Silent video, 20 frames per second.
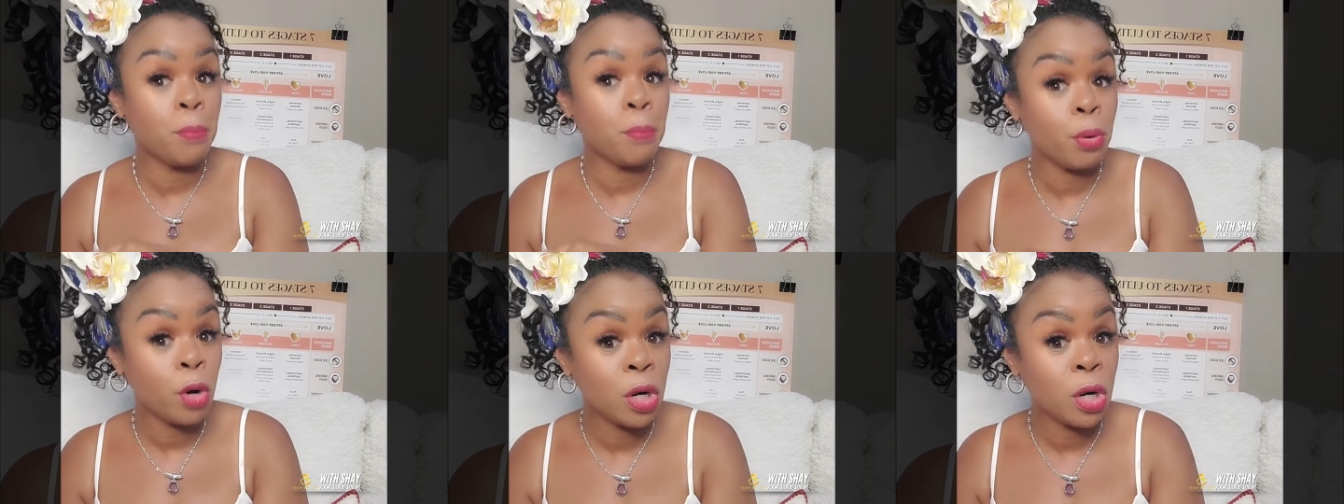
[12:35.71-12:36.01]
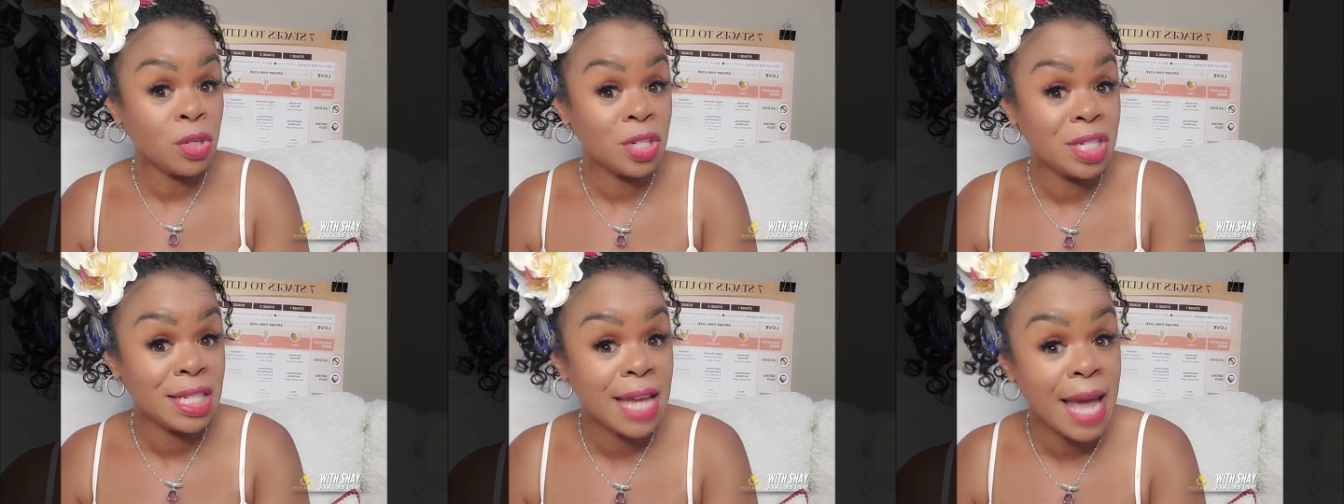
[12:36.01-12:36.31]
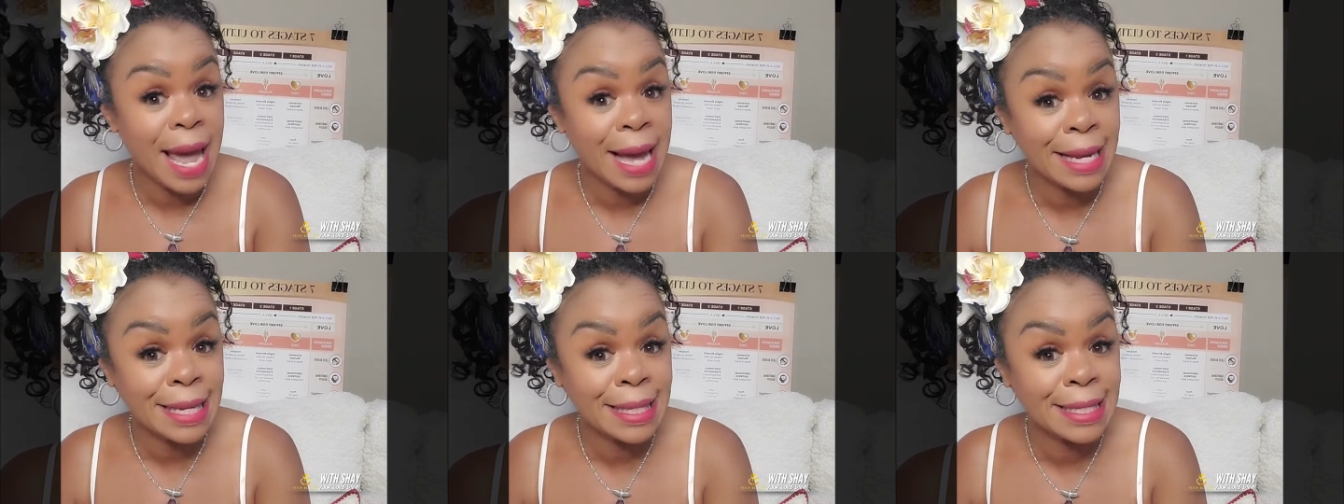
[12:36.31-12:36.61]

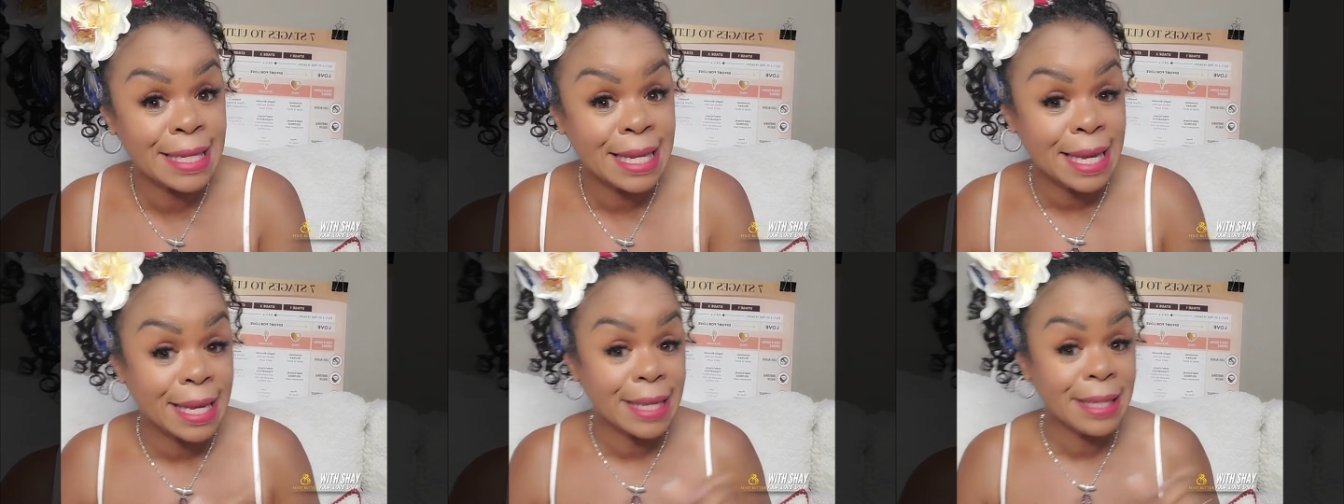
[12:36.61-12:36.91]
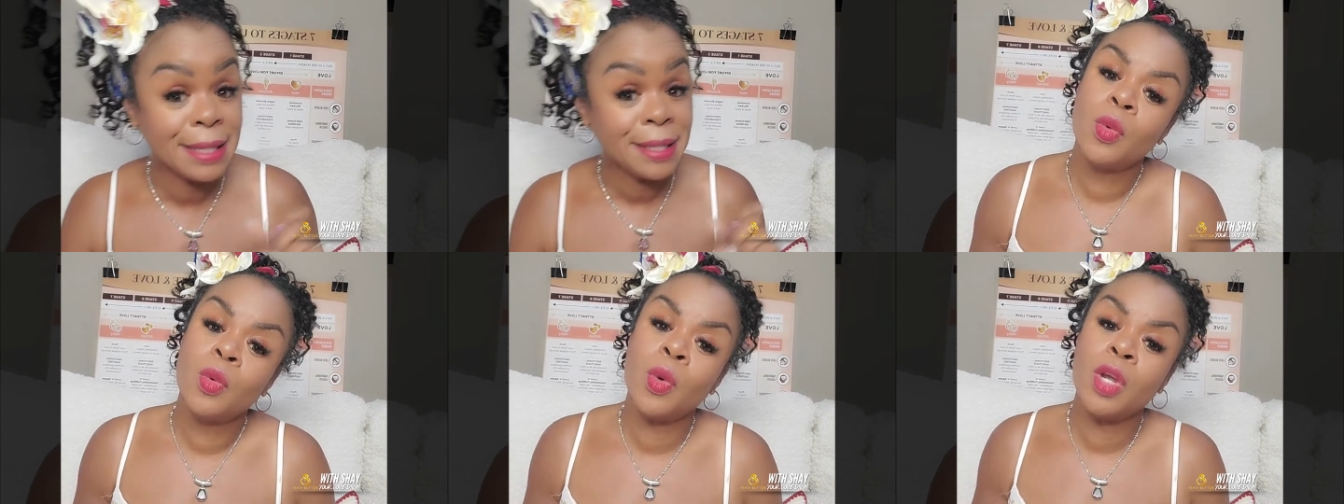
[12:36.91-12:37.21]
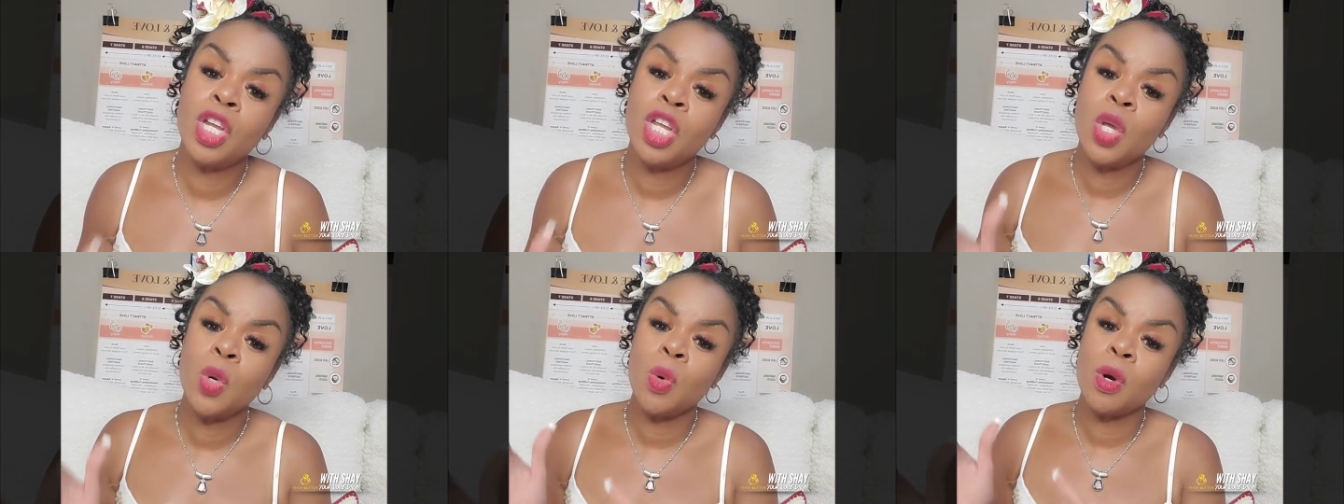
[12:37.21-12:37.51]
protected
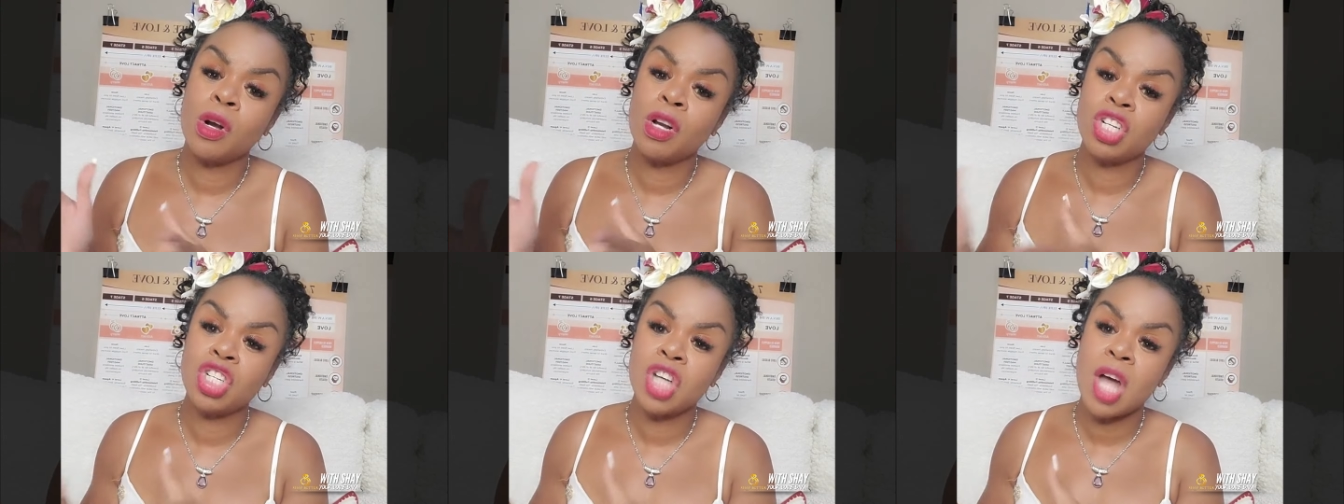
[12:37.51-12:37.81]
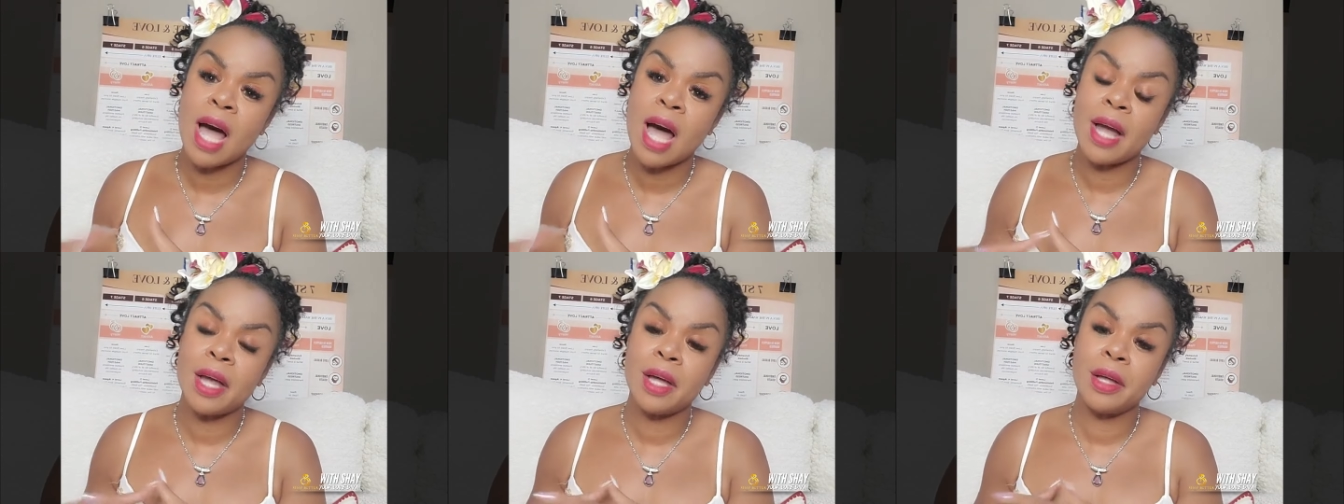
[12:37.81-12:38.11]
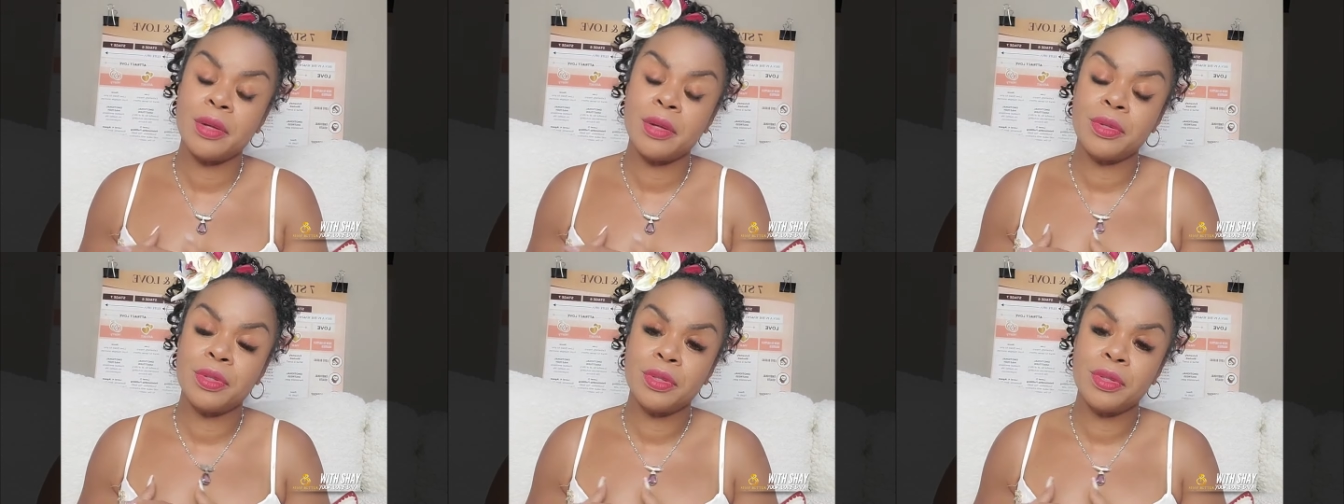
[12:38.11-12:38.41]
when you were a
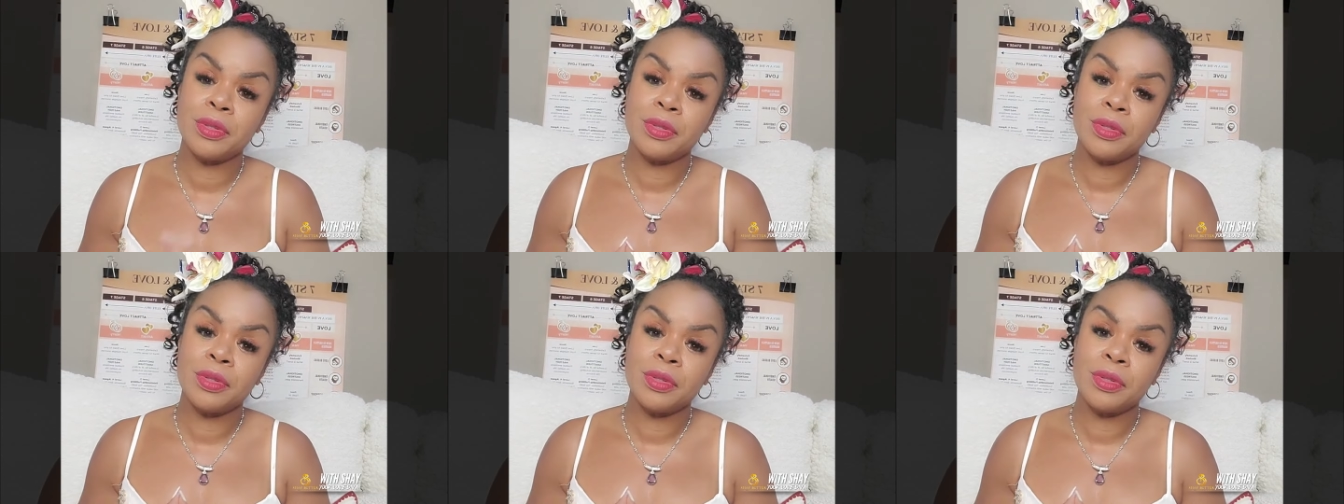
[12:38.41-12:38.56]
child.